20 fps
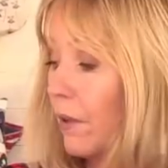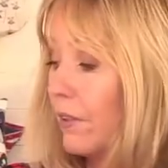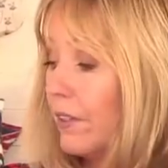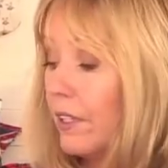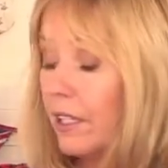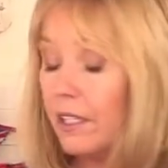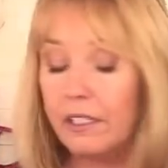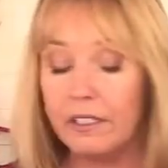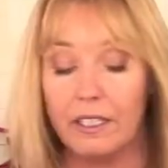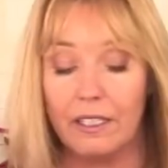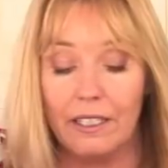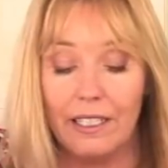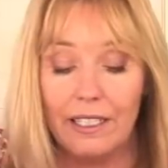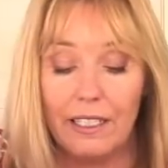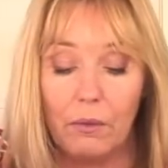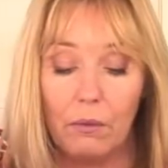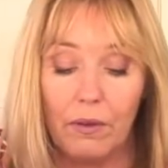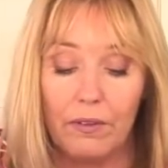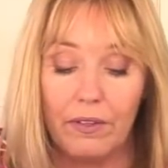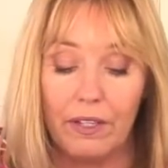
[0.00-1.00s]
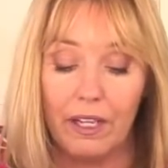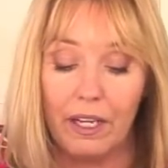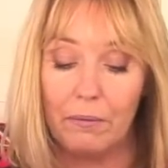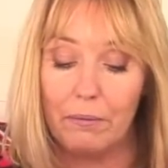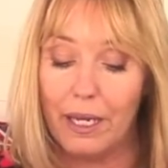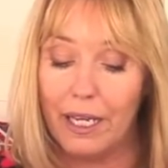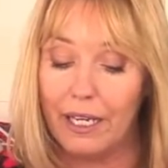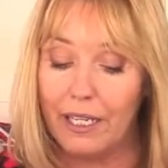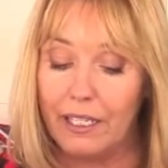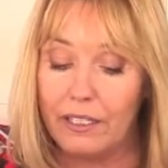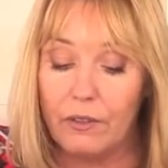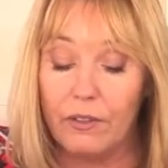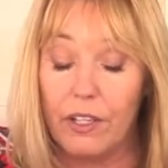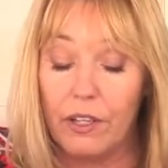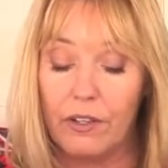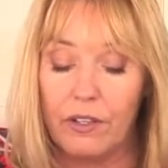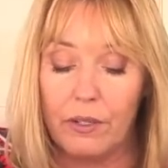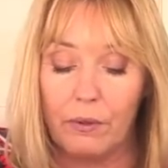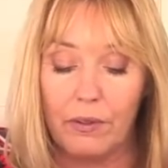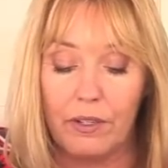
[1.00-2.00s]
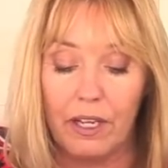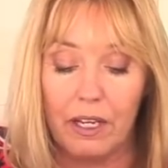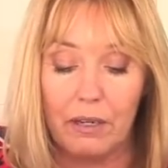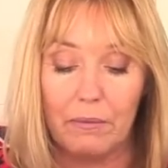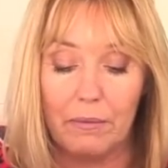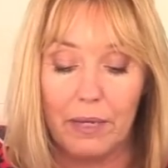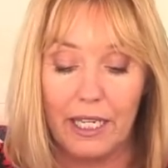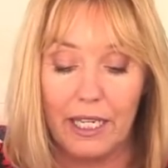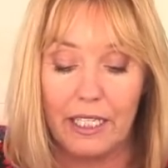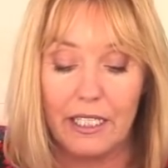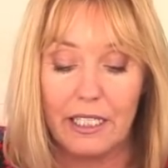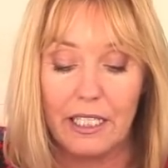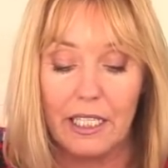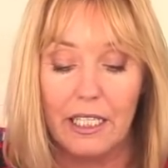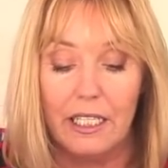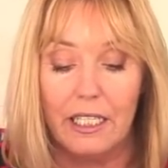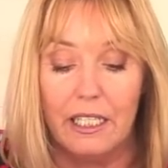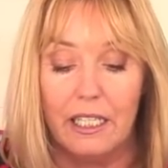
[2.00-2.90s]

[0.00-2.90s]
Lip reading: So on the little one that I made, or the other one that I made,